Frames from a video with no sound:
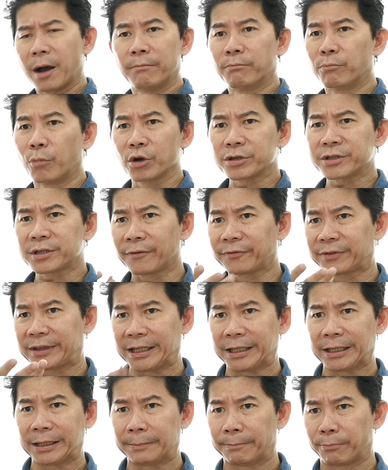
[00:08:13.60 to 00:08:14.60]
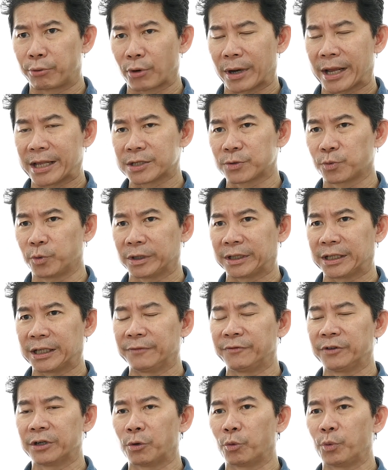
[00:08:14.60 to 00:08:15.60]
Most of the brands would
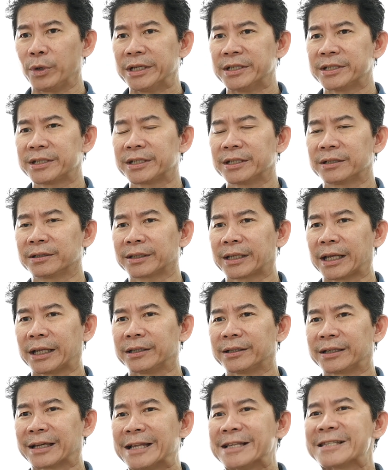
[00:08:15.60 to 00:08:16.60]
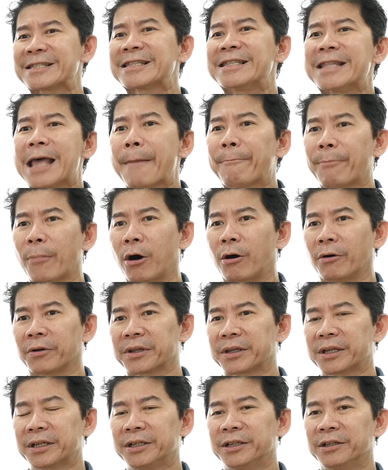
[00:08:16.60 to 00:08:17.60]
give you a windshield that you can snap on.
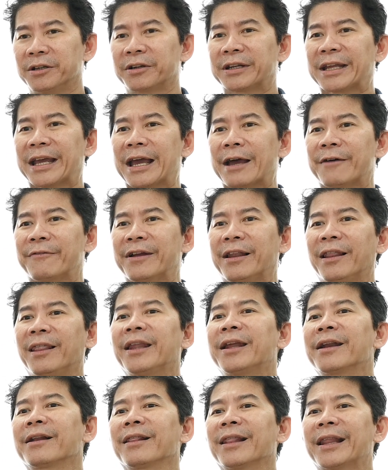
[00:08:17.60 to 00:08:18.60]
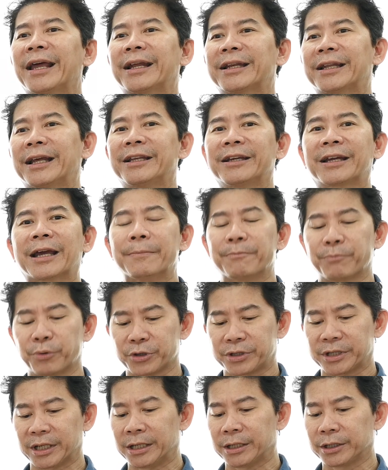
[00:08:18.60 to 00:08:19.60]
They have a little leg that you can
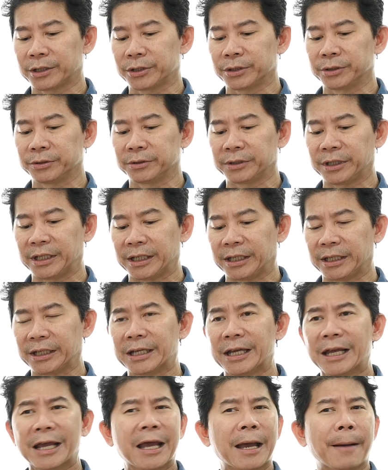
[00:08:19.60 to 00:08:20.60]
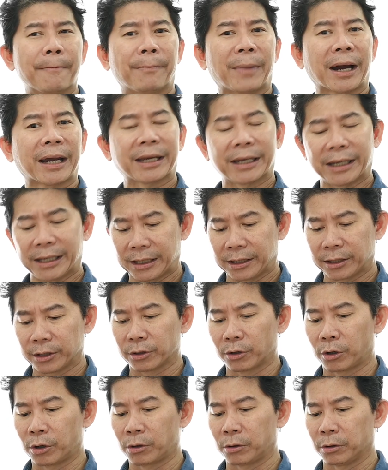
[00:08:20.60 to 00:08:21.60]
push into the mic in
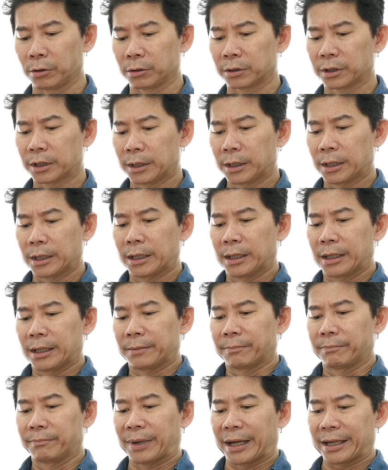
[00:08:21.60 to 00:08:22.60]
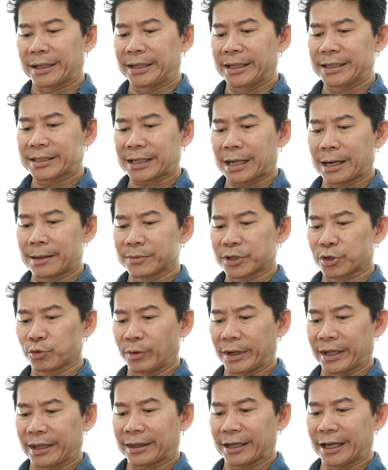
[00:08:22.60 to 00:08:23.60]
hole. But this comes
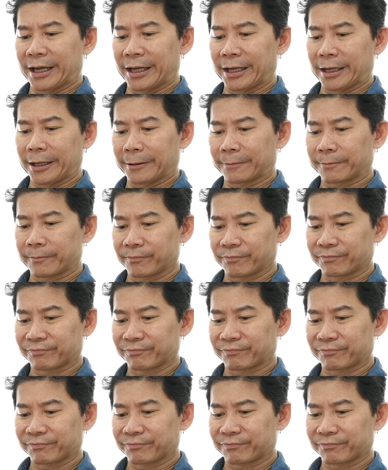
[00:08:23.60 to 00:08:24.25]
with a